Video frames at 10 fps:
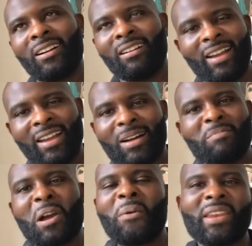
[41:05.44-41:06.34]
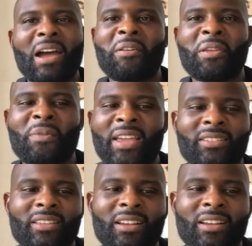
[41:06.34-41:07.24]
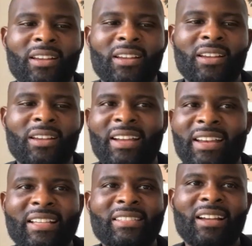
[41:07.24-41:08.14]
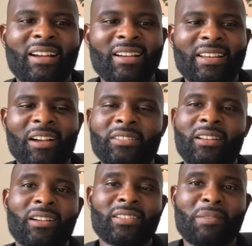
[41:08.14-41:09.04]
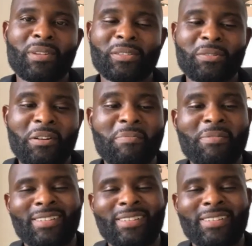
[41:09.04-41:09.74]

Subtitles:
All right, I'm going now anyway." So, and that was the last time I saw him.